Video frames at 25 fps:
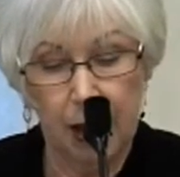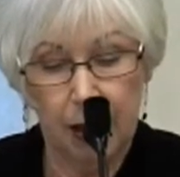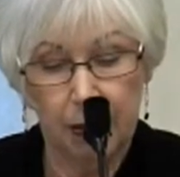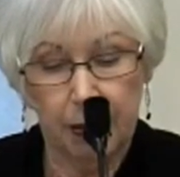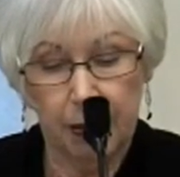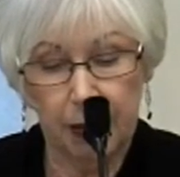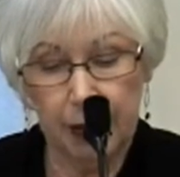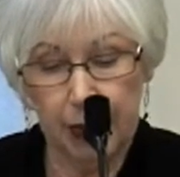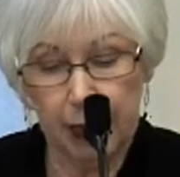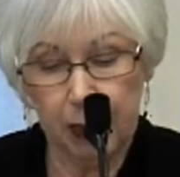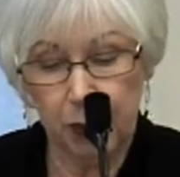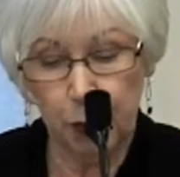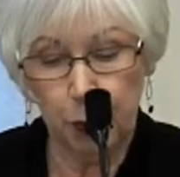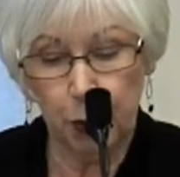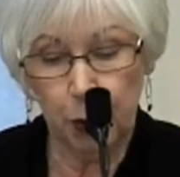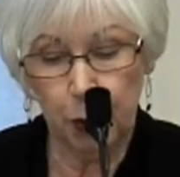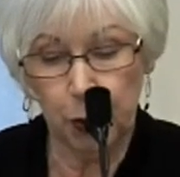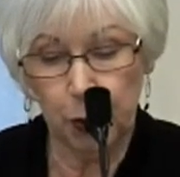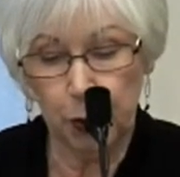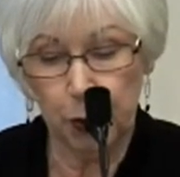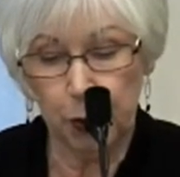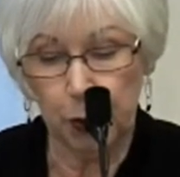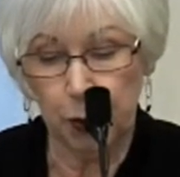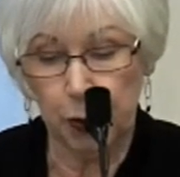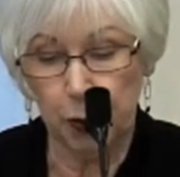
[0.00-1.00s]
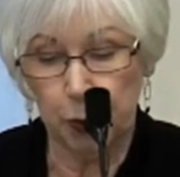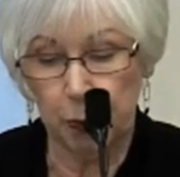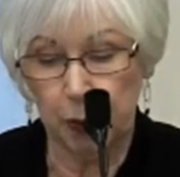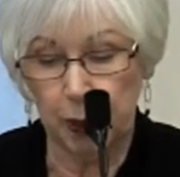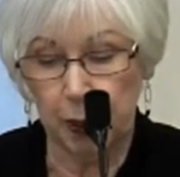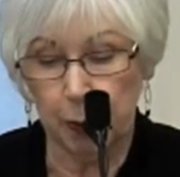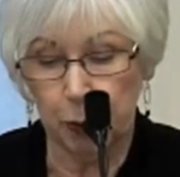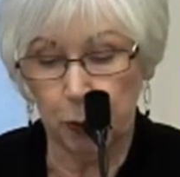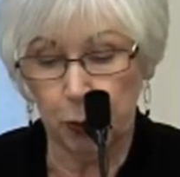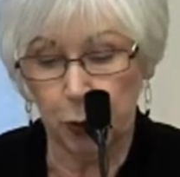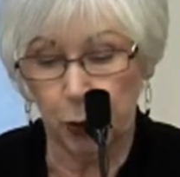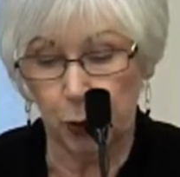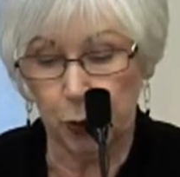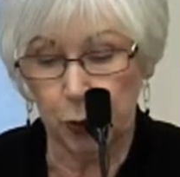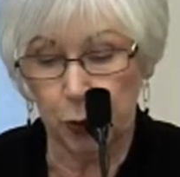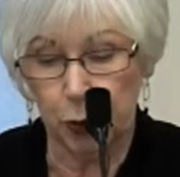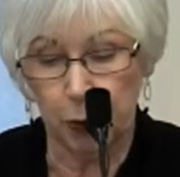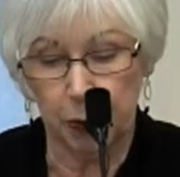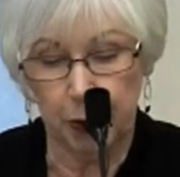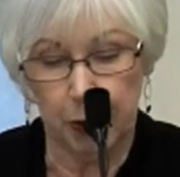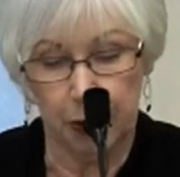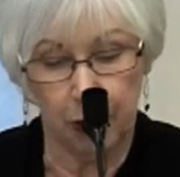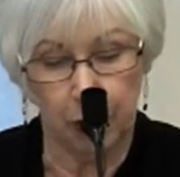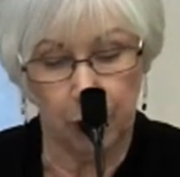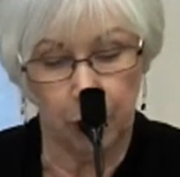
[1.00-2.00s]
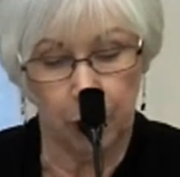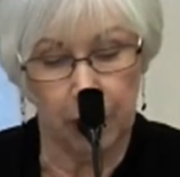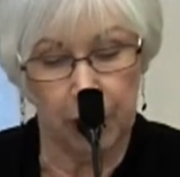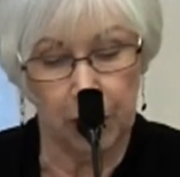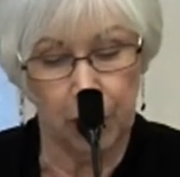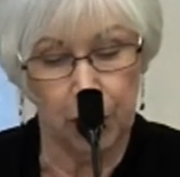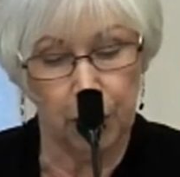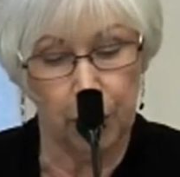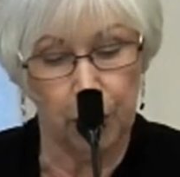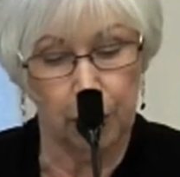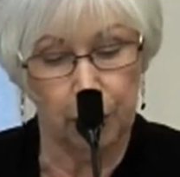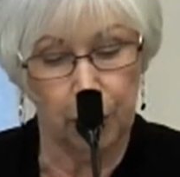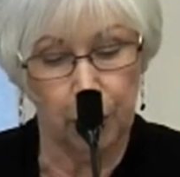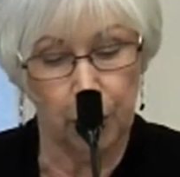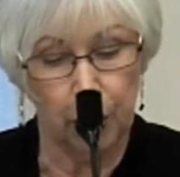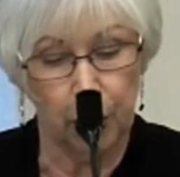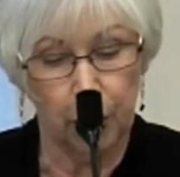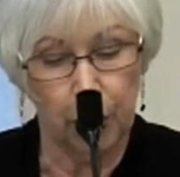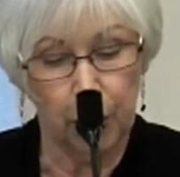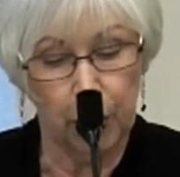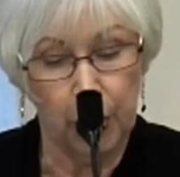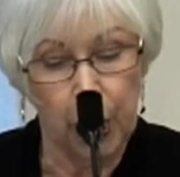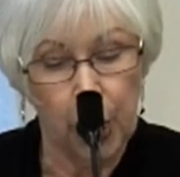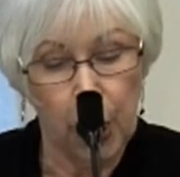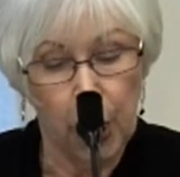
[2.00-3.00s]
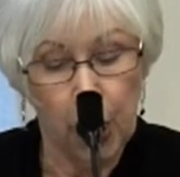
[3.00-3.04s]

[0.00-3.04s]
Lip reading: The next person to be approached within the region of York